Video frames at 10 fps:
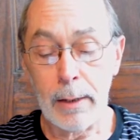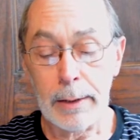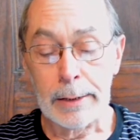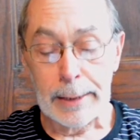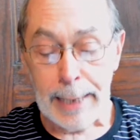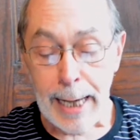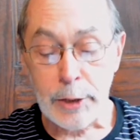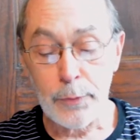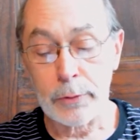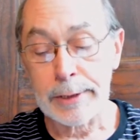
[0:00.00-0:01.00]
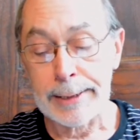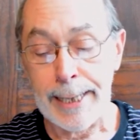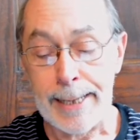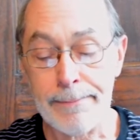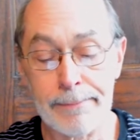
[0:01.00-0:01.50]
In the gospel
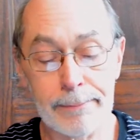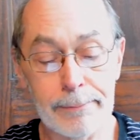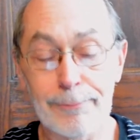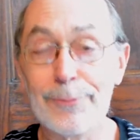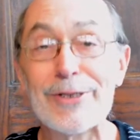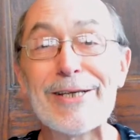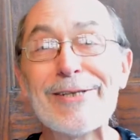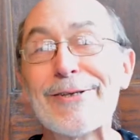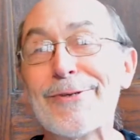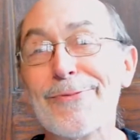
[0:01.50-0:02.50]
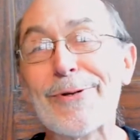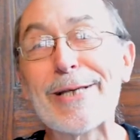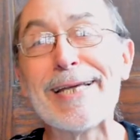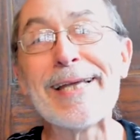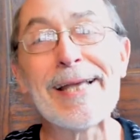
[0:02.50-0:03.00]
today, Jesus
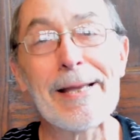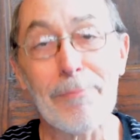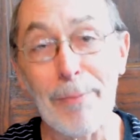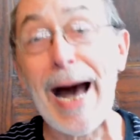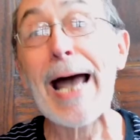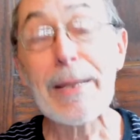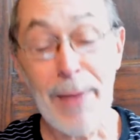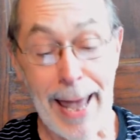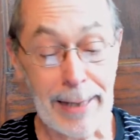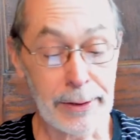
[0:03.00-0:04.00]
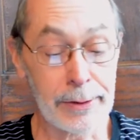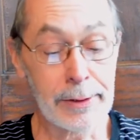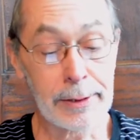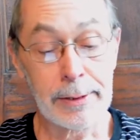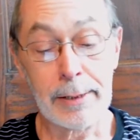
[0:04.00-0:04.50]
really
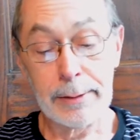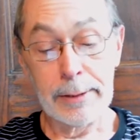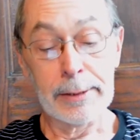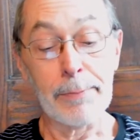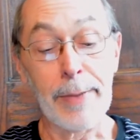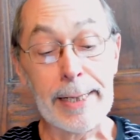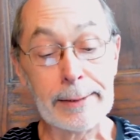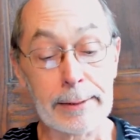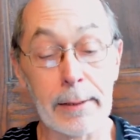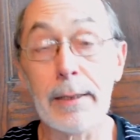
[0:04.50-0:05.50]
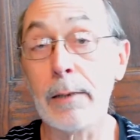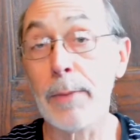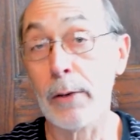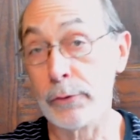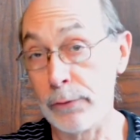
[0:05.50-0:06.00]
bypasses the debate
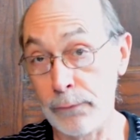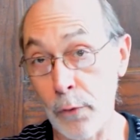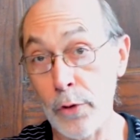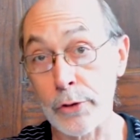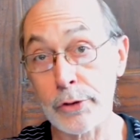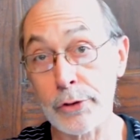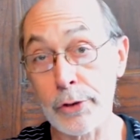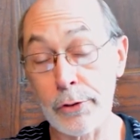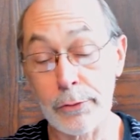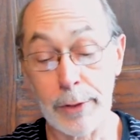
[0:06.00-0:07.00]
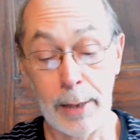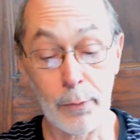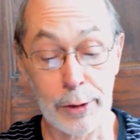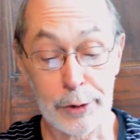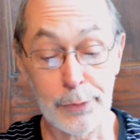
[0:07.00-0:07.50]
about divorce that
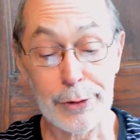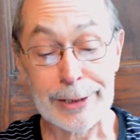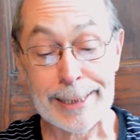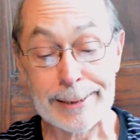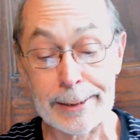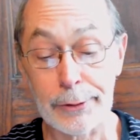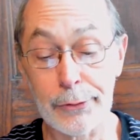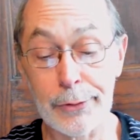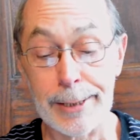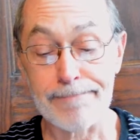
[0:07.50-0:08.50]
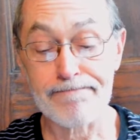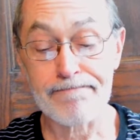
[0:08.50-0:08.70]
was presented to him.